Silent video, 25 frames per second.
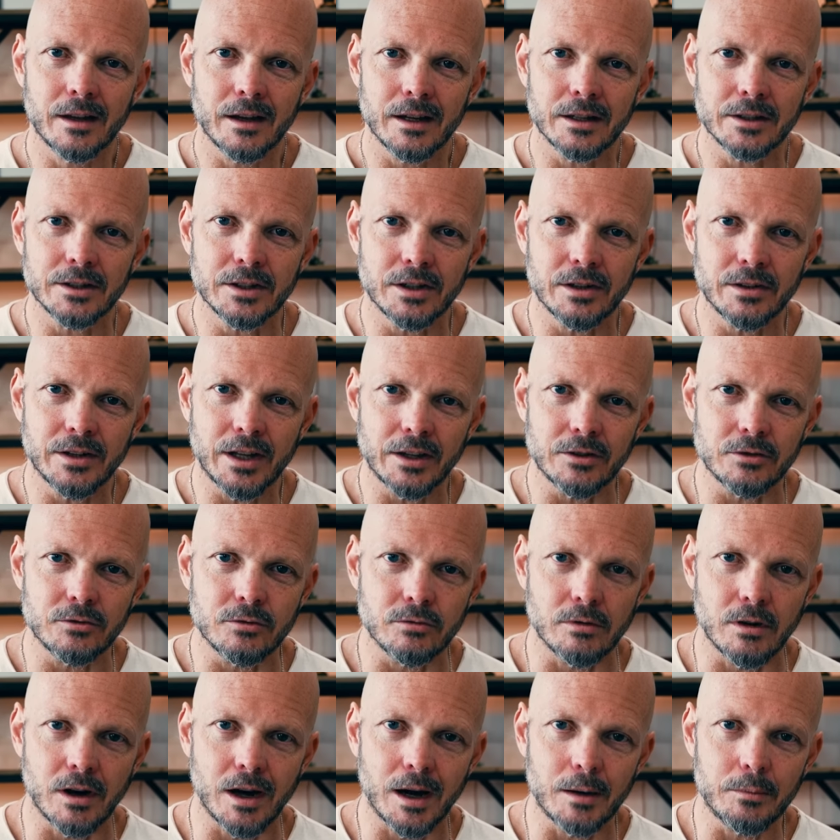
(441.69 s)
And do you hear that
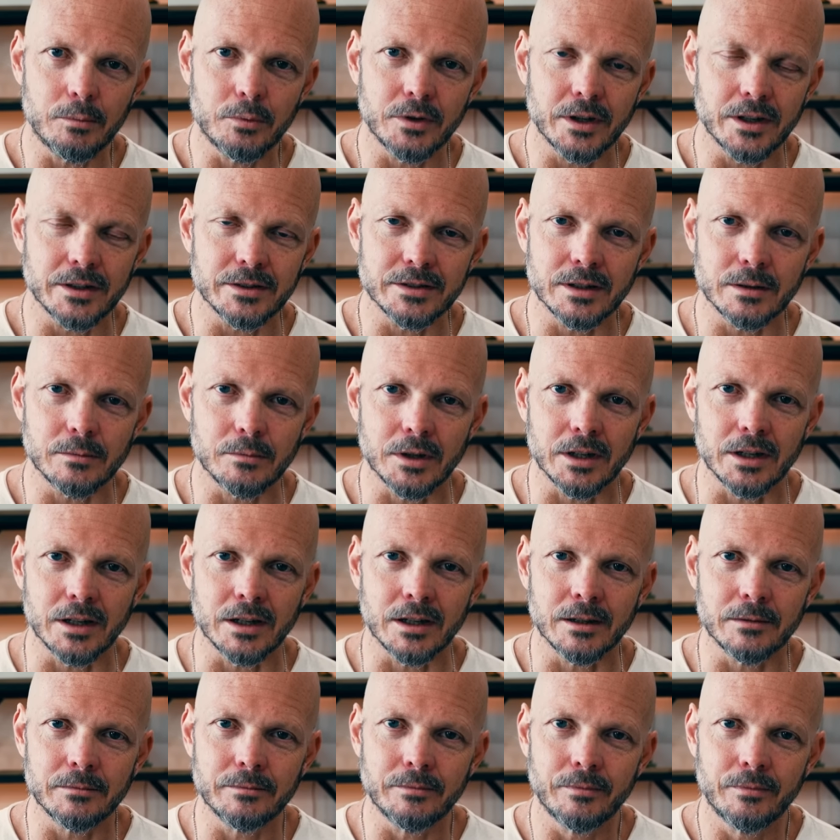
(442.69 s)
drop when I said my
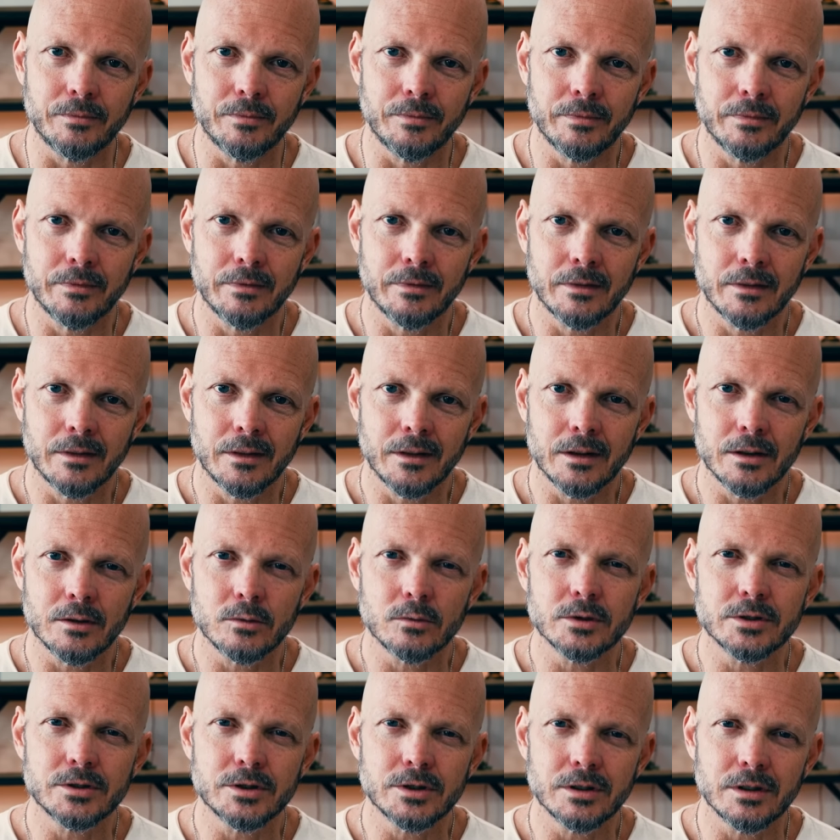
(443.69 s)
name?
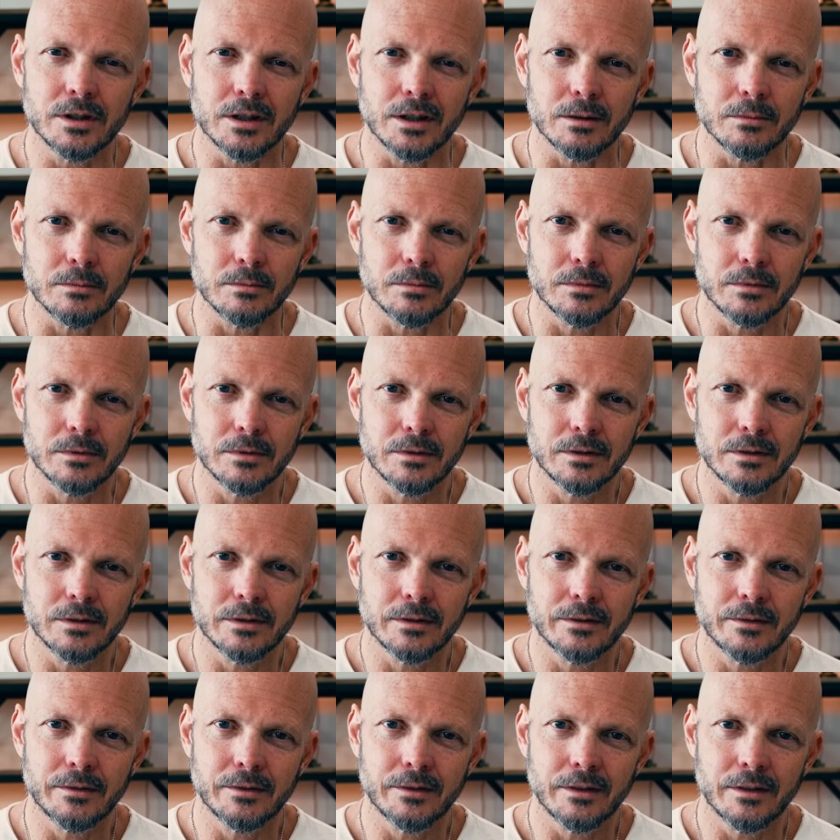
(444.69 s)
What's your name?
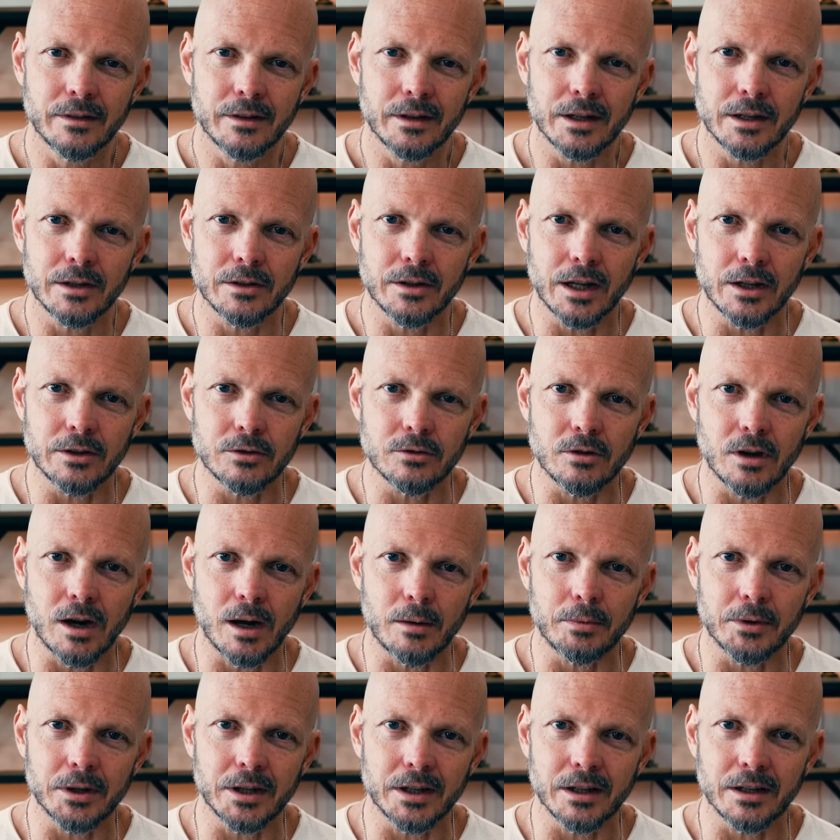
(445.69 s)
Hear that
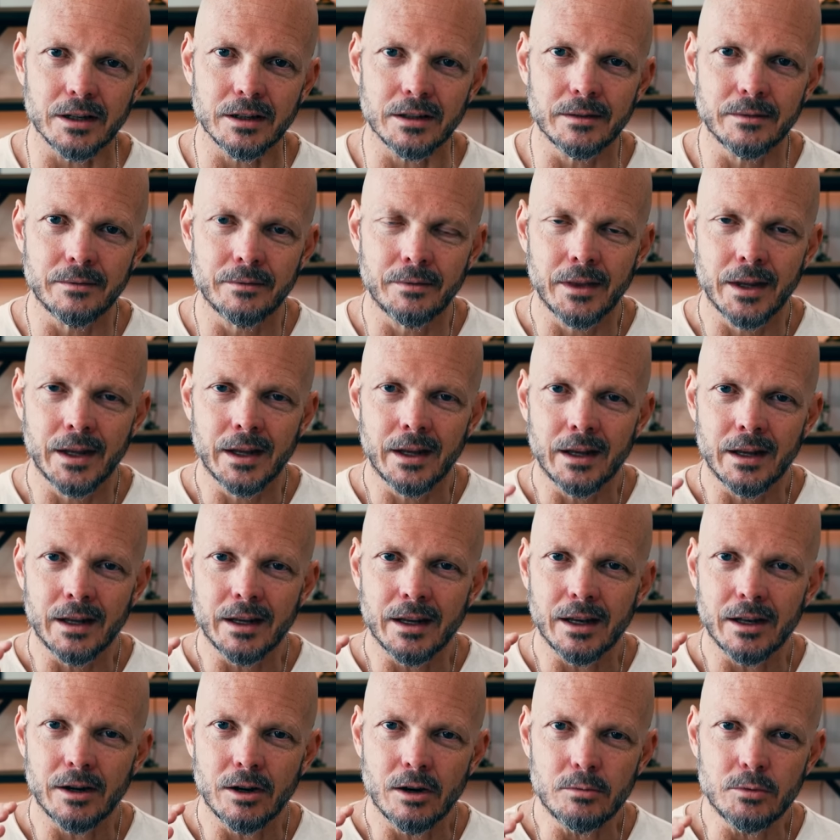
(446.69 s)
drop again?
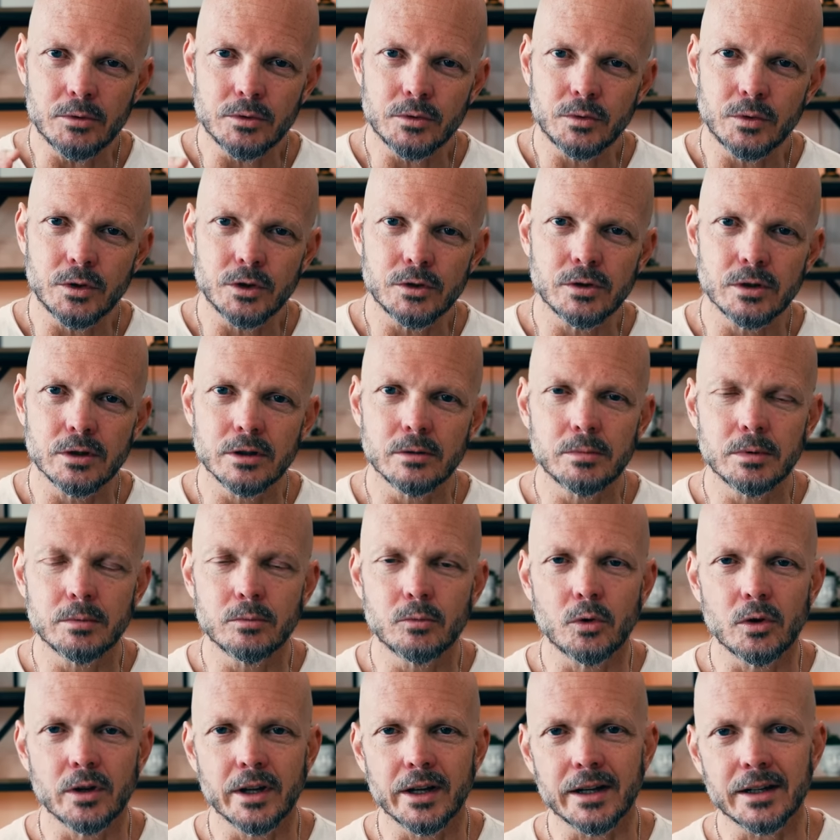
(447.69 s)
It almost feels a little bit
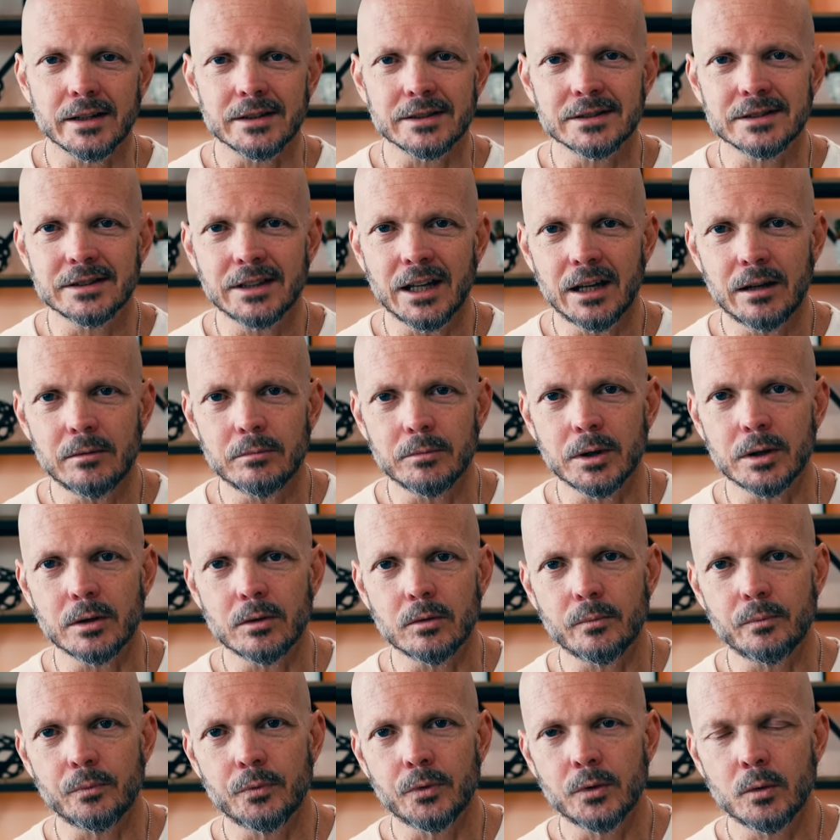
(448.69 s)
more like a statement,
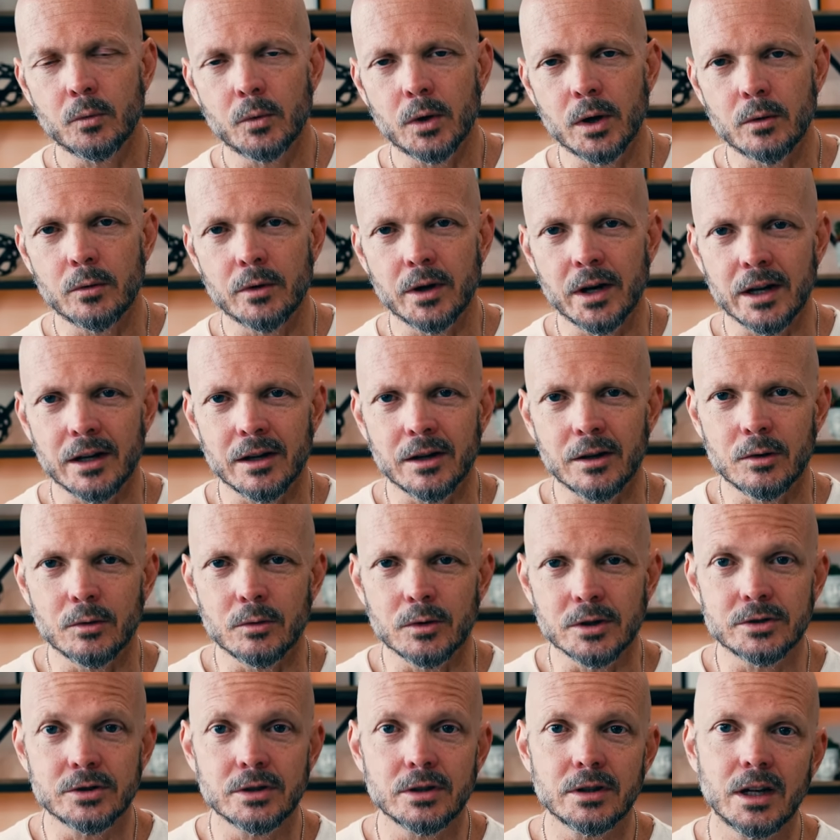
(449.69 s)
where when I go,
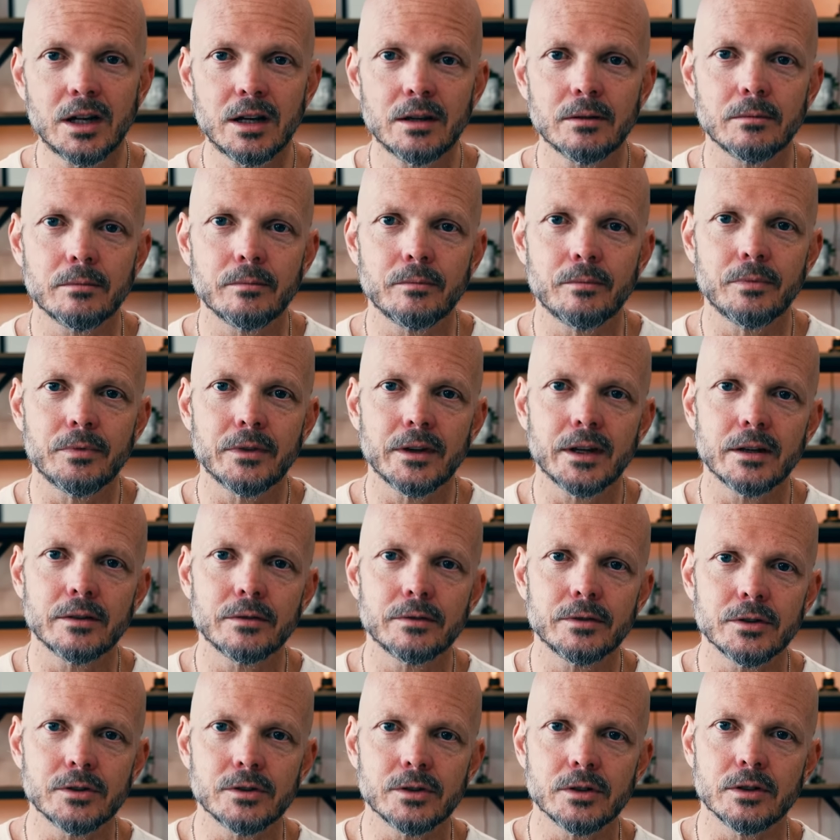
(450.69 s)
what's your name? It
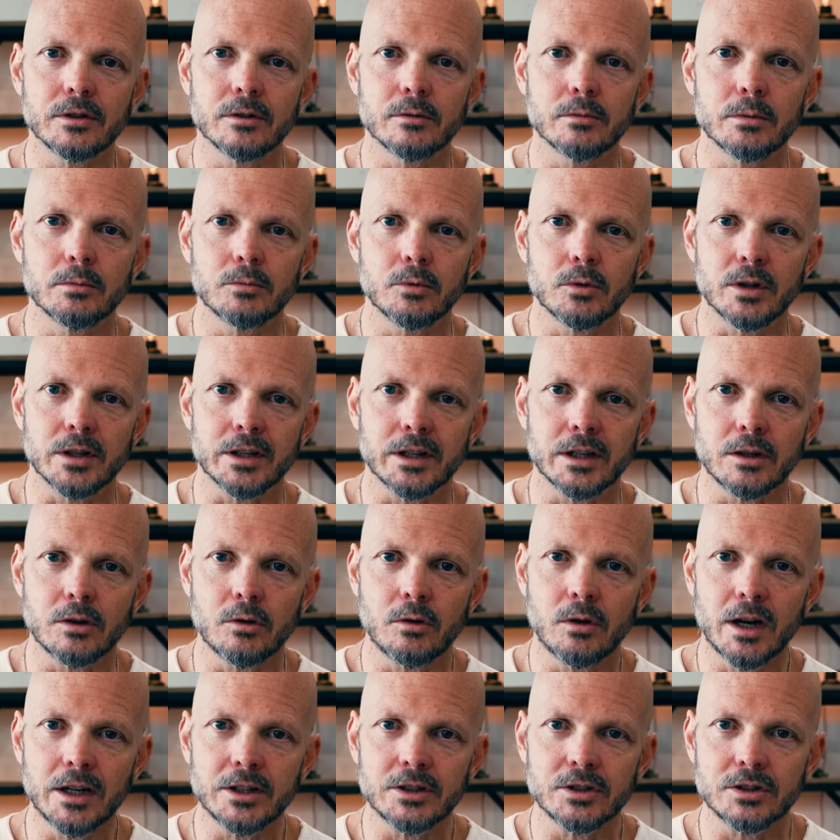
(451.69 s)
feels a little bit more like a
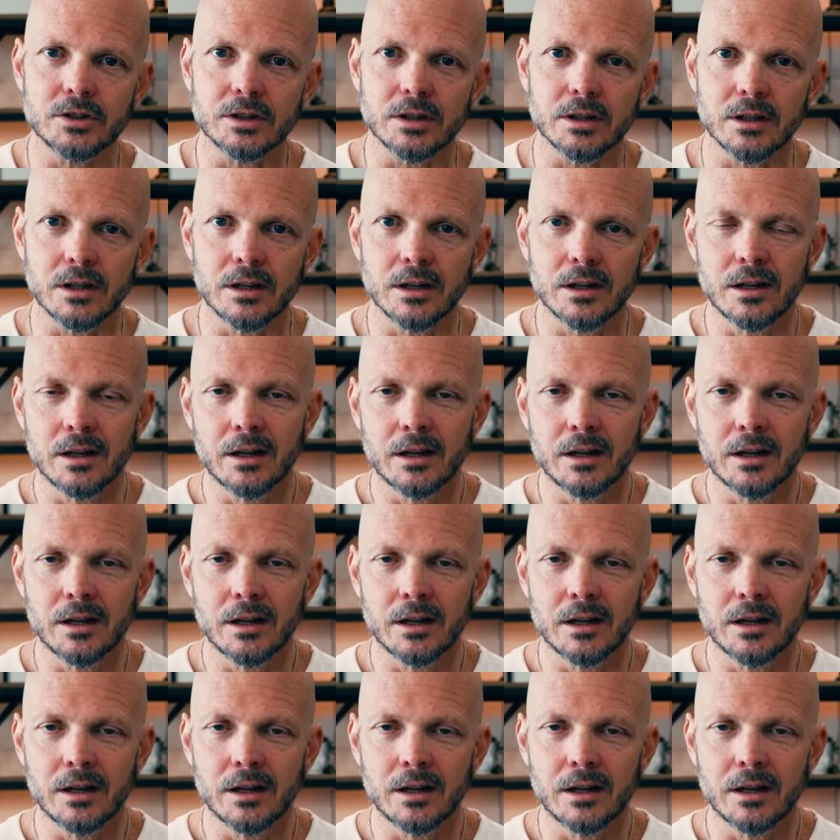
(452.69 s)
question.